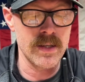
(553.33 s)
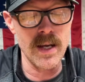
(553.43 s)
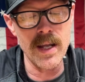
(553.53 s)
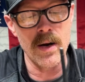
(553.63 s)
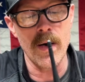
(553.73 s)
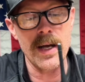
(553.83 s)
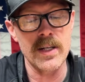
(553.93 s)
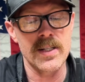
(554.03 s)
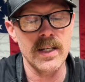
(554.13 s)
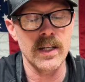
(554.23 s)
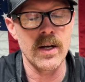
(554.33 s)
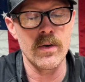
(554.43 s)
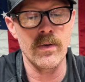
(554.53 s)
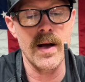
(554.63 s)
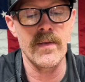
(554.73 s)
You know, I could
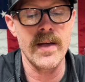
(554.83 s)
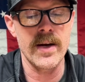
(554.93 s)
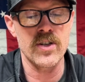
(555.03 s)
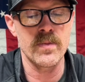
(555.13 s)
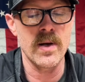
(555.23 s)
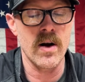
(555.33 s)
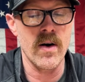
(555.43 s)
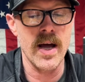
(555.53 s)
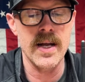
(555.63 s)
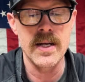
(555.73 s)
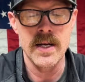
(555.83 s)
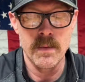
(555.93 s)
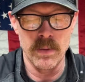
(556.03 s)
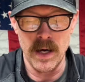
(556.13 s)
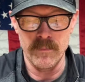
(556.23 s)
silicone around that, it should be all right.
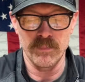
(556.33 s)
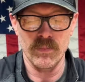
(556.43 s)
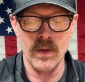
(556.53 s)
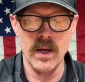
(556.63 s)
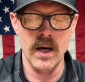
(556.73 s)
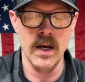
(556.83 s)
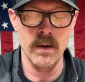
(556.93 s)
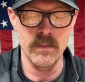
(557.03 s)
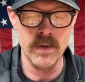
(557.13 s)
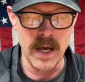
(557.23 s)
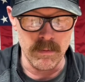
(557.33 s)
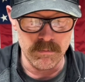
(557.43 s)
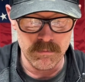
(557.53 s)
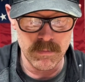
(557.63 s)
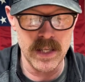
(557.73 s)
But yeah,
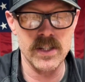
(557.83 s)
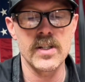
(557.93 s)
this is